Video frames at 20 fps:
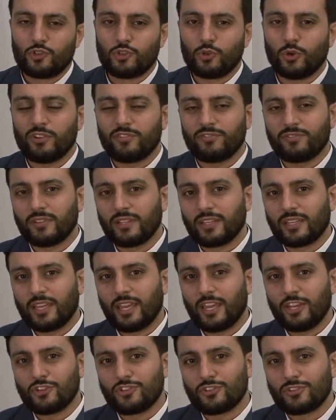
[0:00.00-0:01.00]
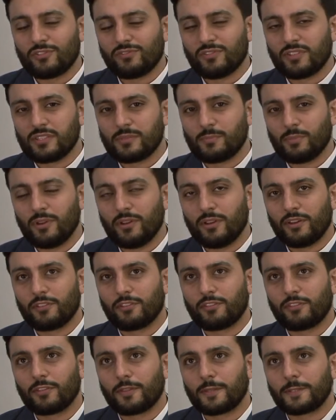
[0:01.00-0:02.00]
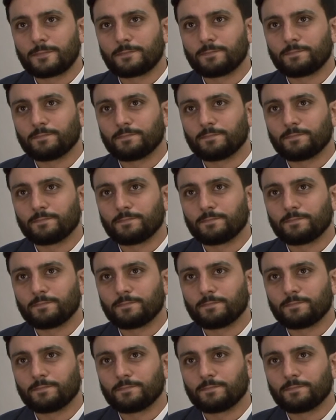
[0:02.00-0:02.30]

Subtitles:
joyful occasion of his birth.